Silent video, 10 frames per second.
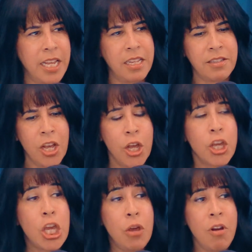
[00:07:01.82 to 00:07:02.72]
is
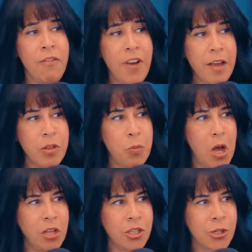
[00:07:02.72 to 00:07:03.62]
unify with
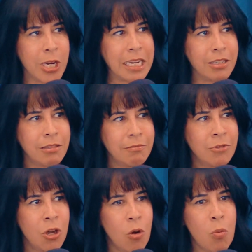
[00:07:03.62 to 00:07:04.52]
Wall Street.
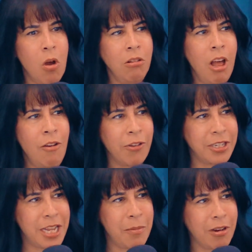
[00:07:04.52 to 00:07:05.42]
Roll over,
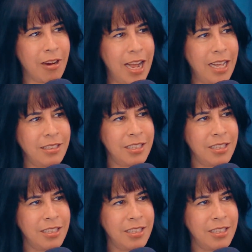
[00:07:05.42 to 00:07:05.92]
Democrats.